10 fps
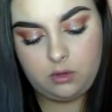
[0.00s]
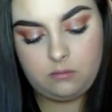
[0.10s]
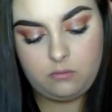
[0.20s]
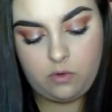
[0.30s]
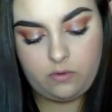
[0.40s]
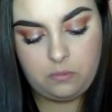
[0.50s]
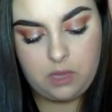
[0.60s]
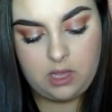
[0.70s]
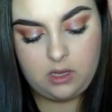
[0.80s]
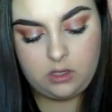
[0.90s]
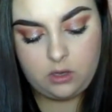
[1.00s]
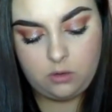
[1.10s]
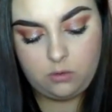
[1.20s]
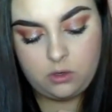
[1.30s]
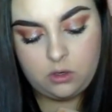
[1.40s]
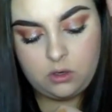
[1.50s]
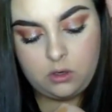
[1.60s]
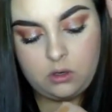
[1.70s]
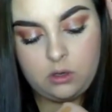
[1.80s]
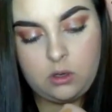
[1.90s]
more of a pinky tone,
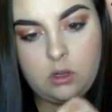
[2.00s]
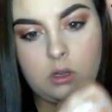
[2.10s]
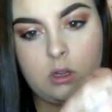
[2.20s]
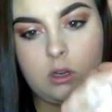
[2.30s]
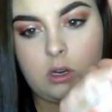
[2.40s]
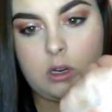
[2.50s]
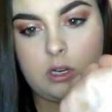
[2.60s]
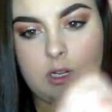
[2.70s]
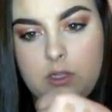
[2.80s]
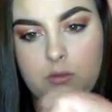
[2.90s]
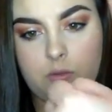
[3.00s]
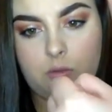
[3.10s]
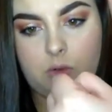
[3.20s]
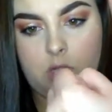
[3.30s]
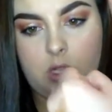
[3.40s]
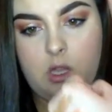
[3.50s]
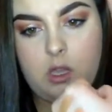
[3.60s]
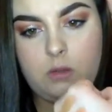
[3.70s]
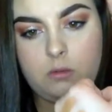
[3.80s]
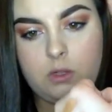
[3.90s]
and it's really
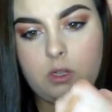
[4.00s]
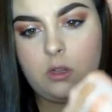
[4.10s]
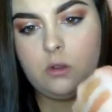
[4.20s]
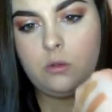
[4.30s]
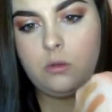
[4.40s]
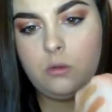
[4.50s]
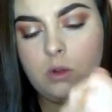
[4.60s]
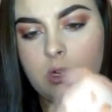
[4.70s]
cute too.